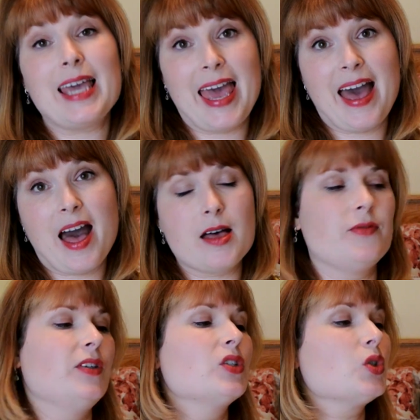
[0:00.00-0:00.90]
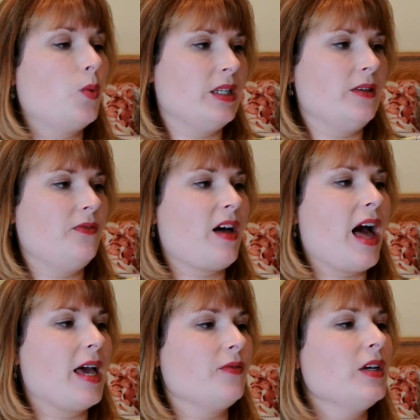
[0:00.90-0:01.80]
have
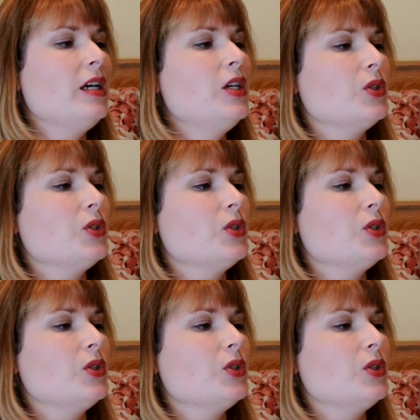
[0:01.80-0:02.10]
twenty-five.